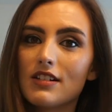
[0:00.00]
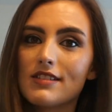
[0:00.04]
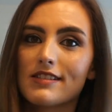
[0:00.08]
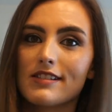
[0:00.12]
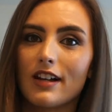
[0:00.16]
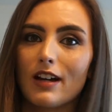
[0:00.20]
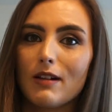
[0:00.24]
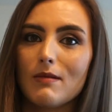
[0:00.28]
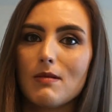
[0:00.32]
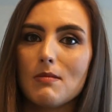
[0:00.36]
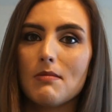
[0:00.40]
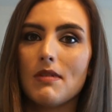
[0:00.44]

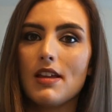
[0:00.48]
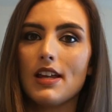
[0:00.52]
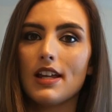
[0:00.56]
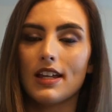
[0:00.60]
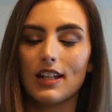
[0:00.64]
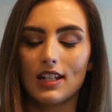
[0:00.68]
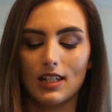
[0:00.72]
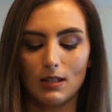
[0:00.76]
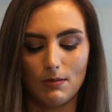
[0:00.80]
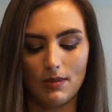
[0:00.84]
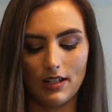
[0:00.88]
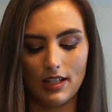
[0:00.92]
saw me
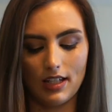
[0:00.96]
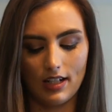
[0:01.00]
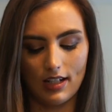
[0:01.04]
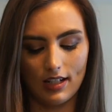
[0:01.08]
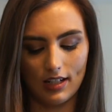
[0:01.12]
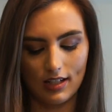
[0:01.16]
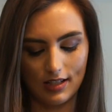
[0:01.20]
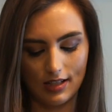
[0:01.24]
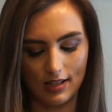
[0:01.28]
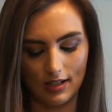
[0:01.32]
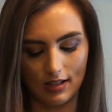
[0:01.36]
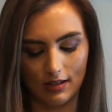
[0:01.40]
make in the
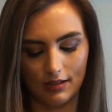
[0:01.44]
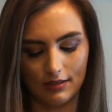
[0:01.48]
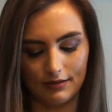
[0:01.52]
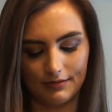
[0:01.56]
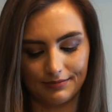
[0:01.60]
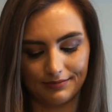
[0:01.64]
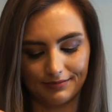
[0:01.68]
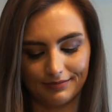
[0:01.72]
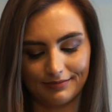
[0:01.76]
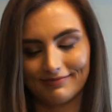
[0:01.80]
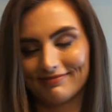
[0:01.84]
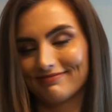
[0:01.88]
beginning,
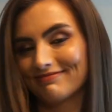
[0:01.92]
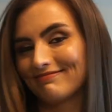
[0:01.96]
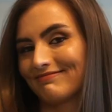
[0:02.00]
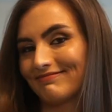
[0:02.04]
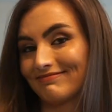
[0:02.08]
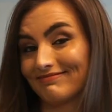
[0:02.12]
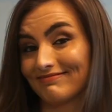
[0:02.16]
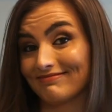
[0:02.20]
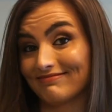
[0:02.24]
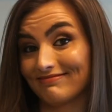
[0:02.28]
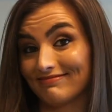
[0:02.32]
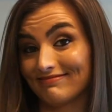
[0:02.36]
so
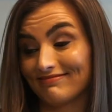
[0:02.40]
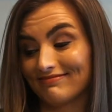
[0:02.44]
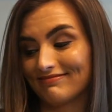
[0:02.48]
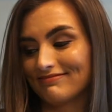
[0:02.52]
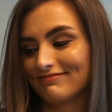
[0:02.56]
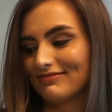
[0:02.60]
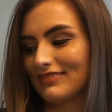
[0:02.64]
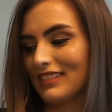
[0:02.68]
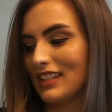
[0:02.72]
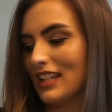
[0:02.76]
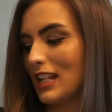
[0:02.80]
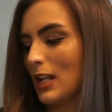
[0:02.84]

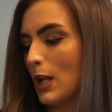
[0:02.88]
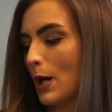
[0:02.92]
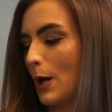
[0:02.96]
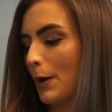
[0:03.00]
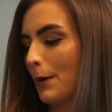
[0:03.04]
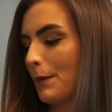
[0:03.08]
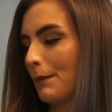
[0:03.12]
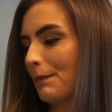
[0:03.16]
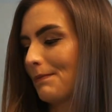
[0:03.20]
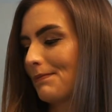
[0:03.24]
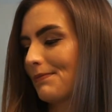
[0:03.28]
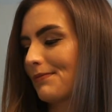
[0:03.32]
you
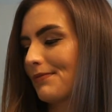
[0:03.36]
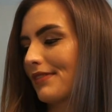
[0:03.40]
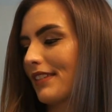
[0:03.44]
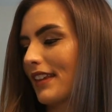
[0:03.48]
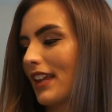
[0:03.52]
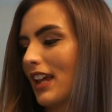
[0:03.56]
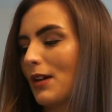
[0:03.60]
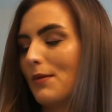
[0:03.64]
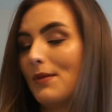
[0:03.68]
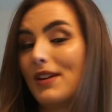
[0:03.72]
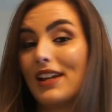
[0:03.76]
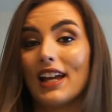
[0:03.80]
know.
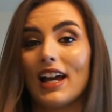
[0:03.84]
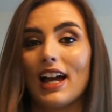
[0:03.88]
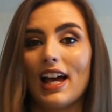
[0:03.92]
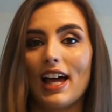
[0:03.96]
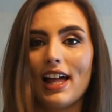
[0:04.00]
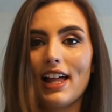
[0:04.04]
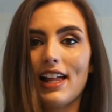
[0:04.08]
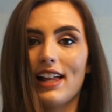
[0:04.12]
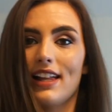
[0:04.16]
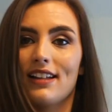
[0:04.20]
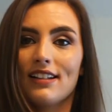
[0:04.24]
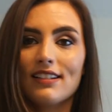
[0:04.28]
And we
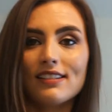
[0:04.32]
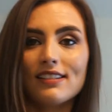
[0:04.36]
got